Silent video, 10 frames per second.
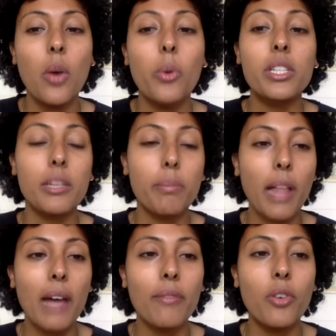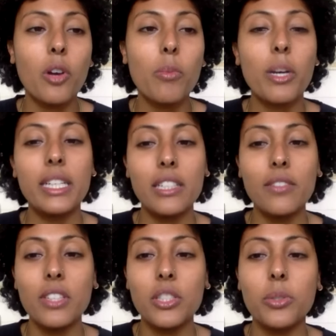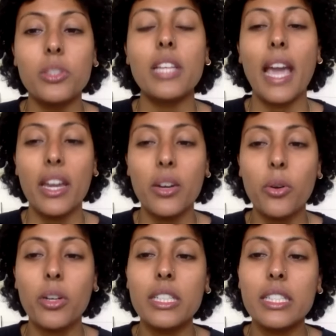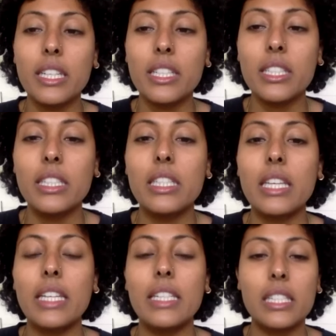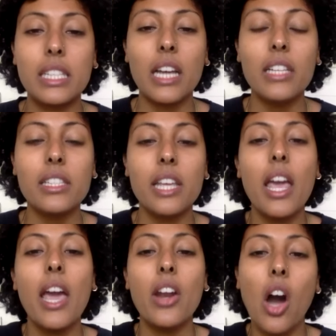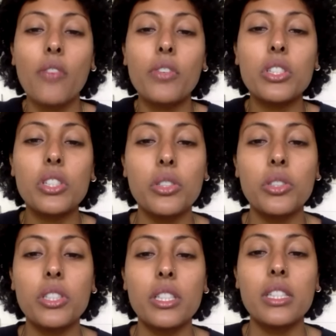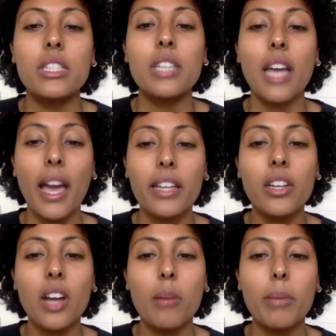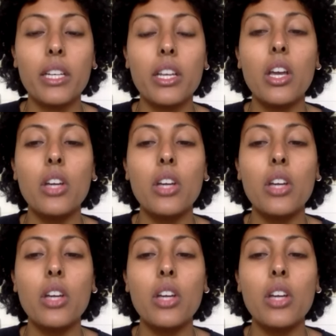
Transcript: which is a platform where individuals and organizations can discuss and offer solutions to economic,